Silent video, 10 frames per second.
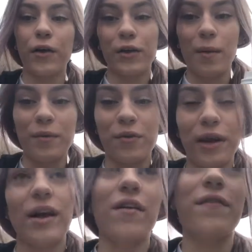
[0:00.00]
got my free
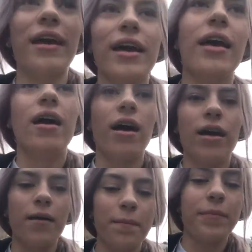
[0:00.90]
coffee.
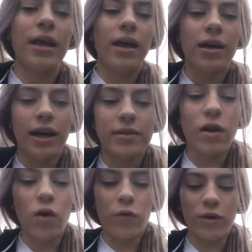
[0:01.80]
It's
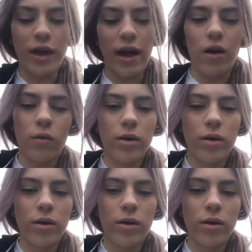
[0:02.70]
over now.